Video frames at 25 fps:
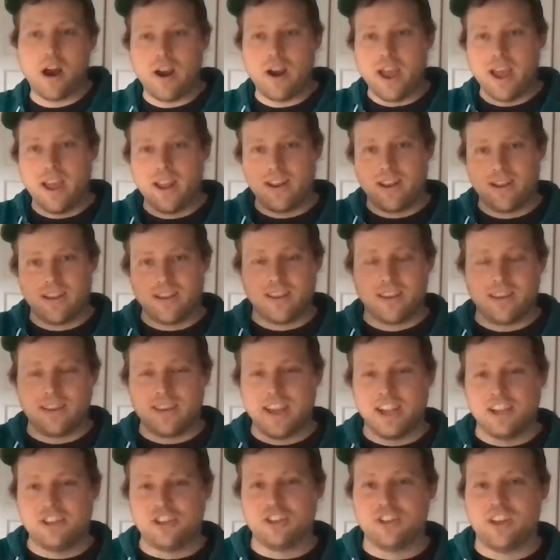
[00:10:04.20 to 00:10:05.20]
right,
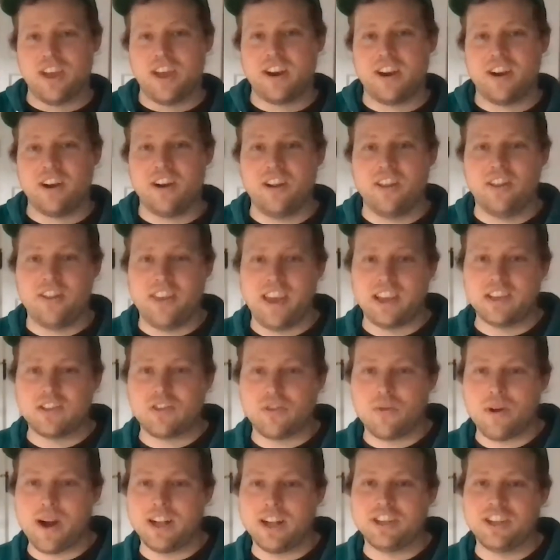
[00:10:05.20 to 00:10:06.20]
catch you later. Thanks
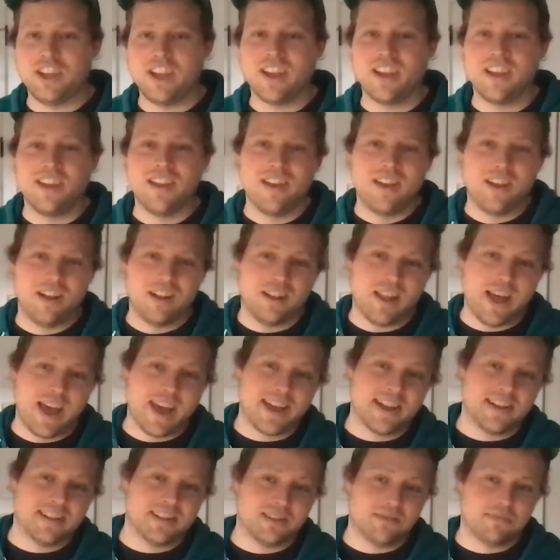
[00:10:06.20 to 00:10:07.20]
for watching. Like
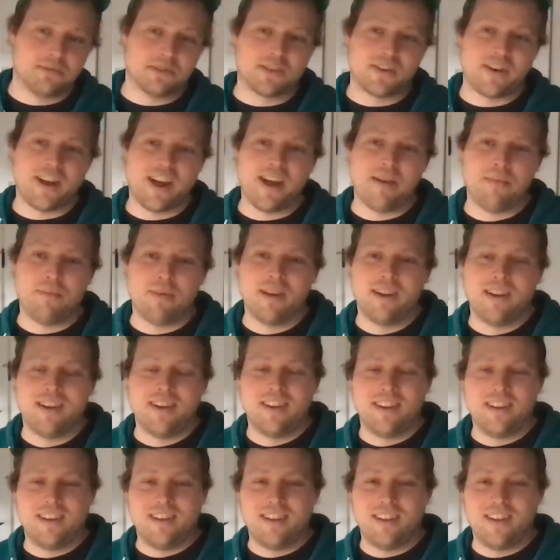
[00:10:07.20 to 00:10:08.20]
and subscribe,
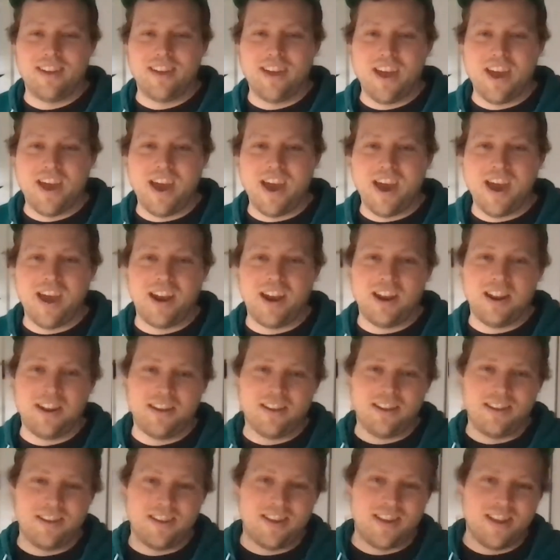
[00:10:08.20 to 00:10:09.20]
and
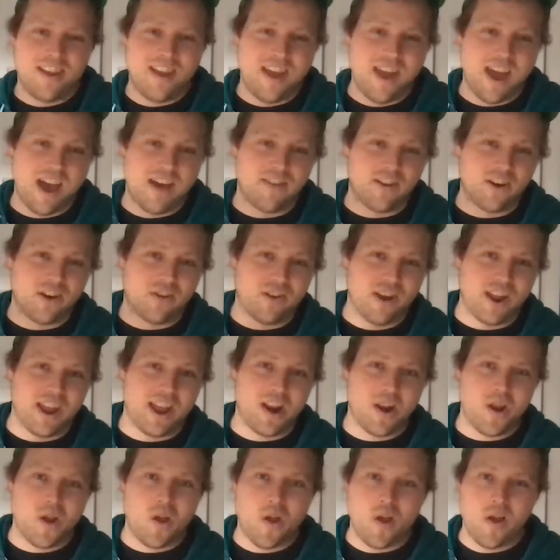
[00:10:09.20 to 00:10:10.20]
have a
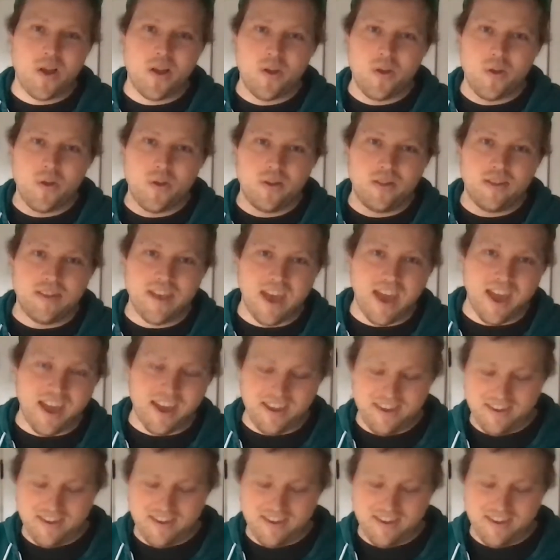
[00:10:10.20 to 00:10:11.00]
great day.